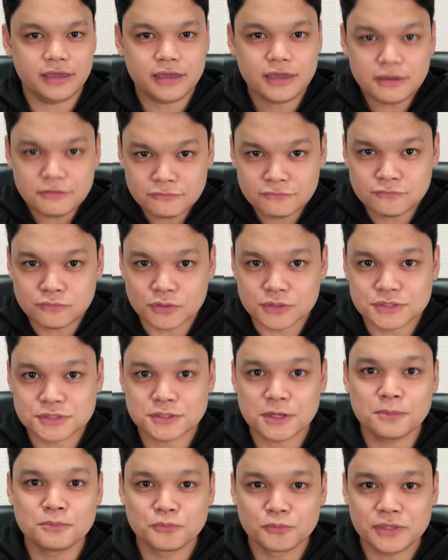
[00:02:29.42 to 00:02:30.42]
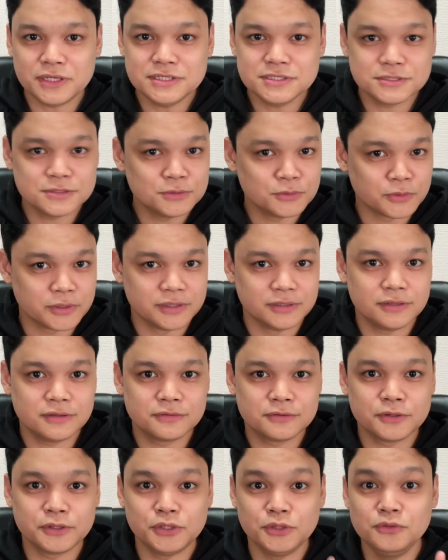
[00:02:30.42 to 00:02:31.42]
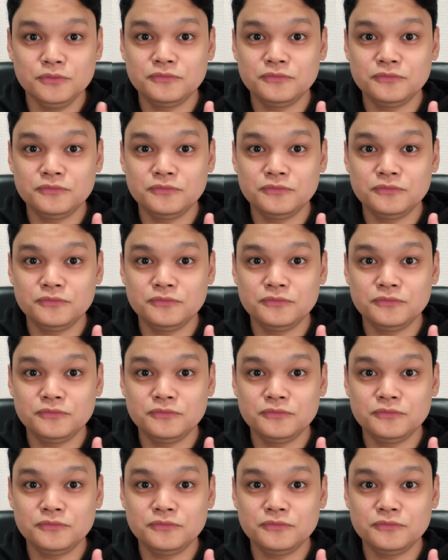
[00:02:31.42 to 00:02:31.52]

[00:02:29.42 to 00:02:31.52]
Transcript: If for some reason or another you